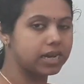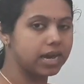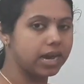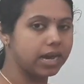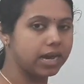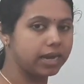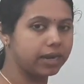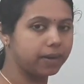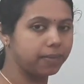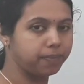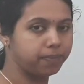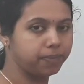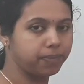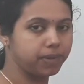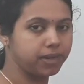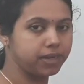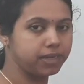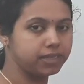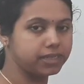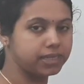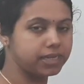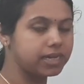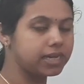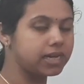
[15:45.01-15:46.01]

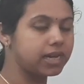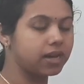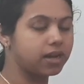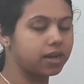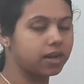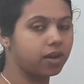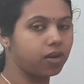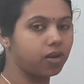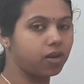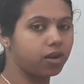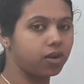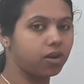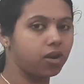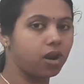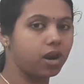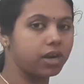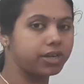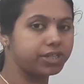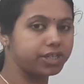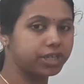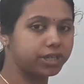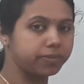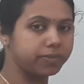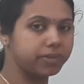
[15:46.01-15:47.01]
repeating or
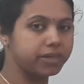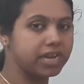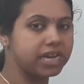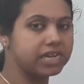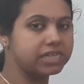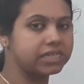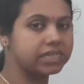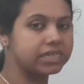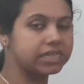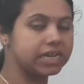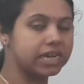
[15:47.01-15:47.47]
non-terminating